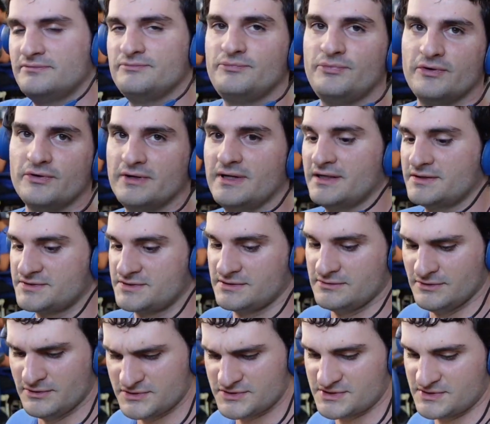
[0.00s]
Board actually
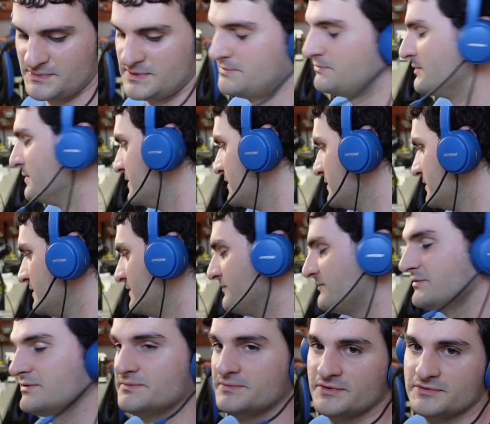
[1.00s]
looks to be pretty clean
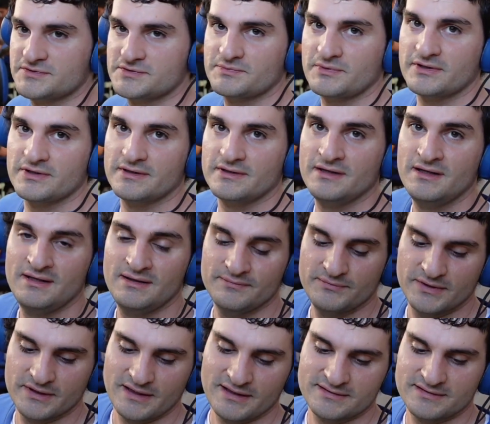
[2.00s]
for the most part,
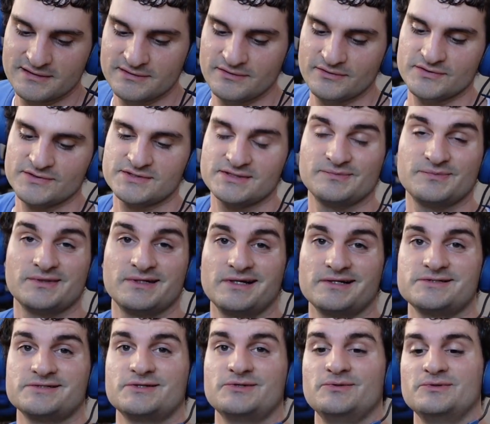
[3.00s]
but I did notice something
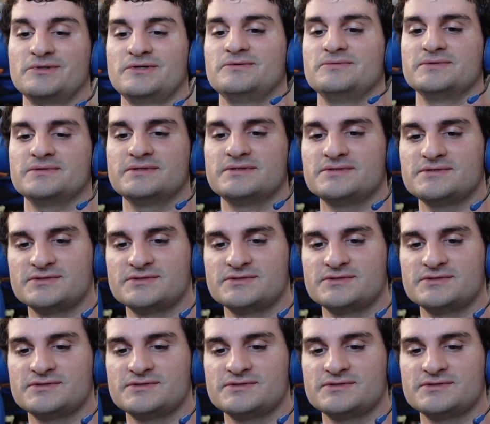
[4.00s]
actually going on with it.